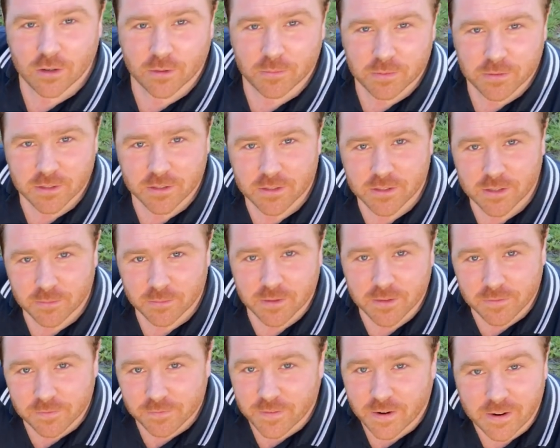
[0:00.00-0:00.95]
shrubs there's
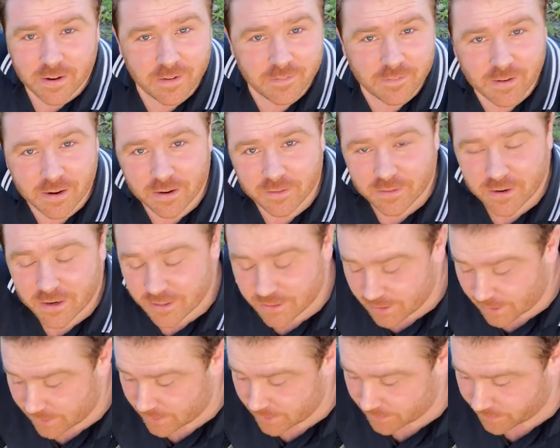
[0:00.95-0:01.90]
something very very very
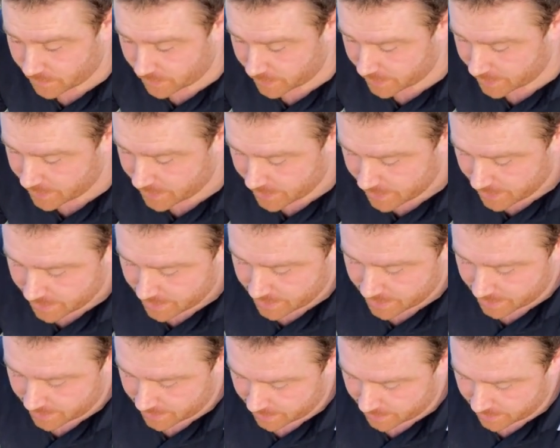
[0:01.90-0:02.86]
satisfying
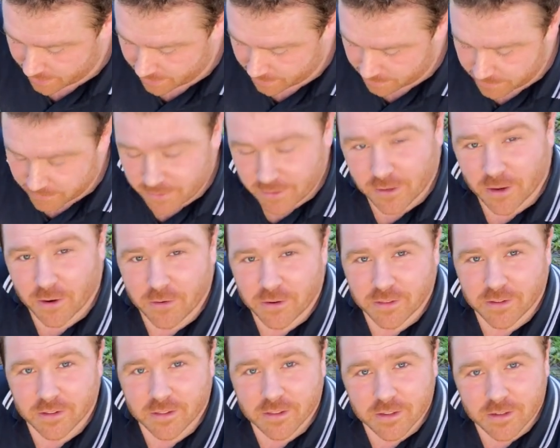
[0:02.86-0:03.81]
um,
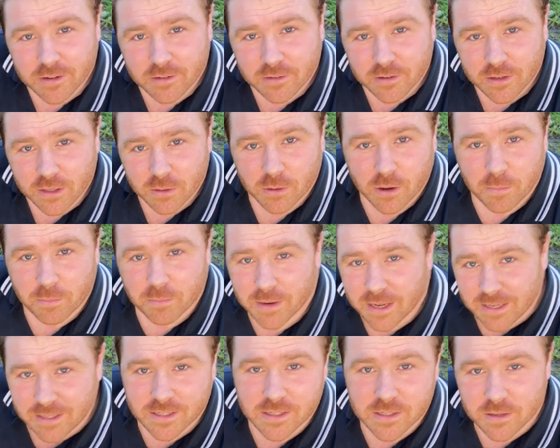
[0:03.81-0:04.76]
knowing that you are
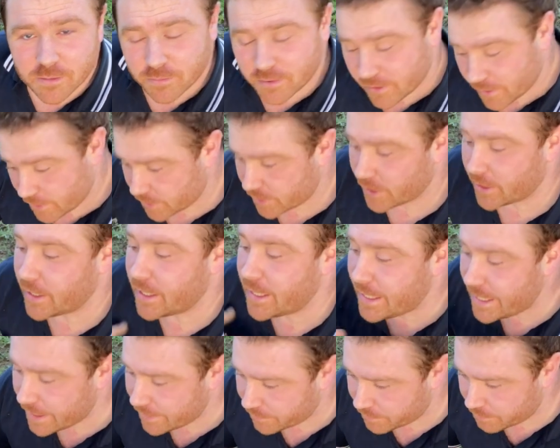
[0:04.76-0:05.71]
planting something that's going
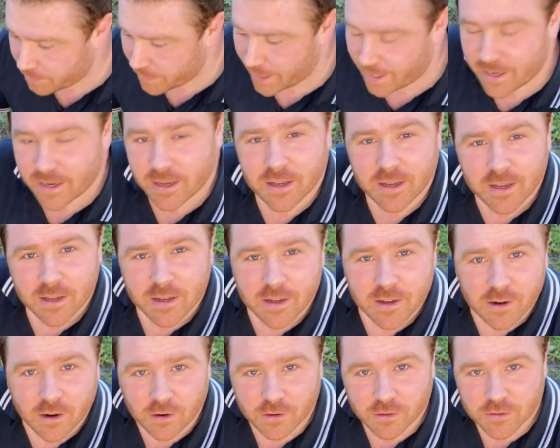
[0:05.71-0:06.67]
to give back
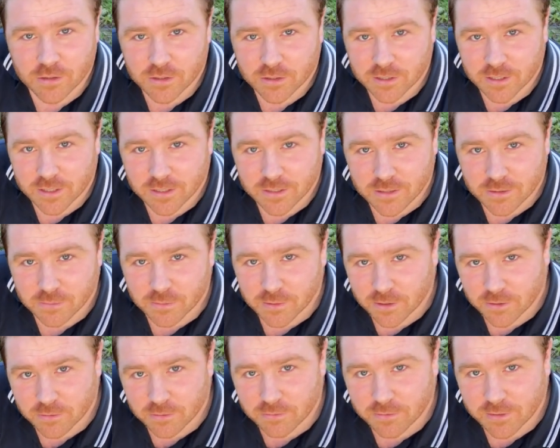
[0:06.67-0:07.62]
oxygen into the
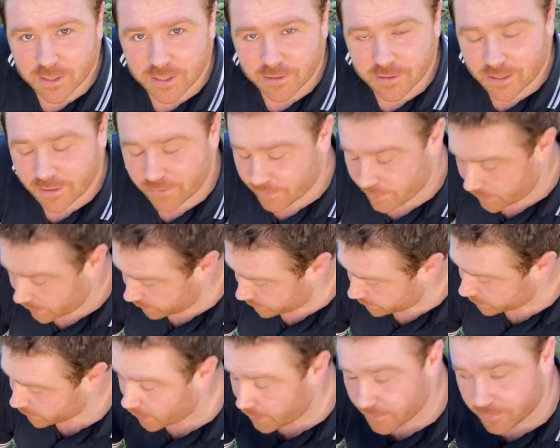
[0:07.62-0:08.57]
world really great
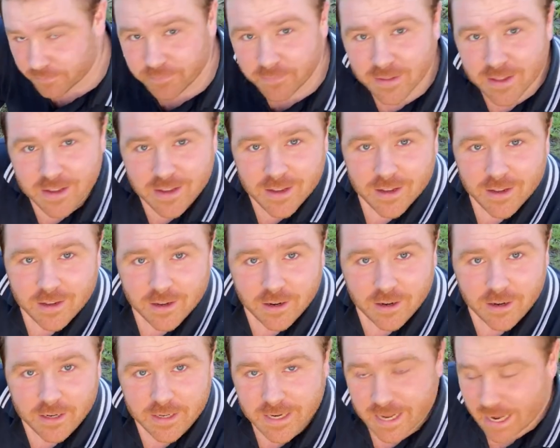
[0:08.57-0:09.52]
feeling so uh,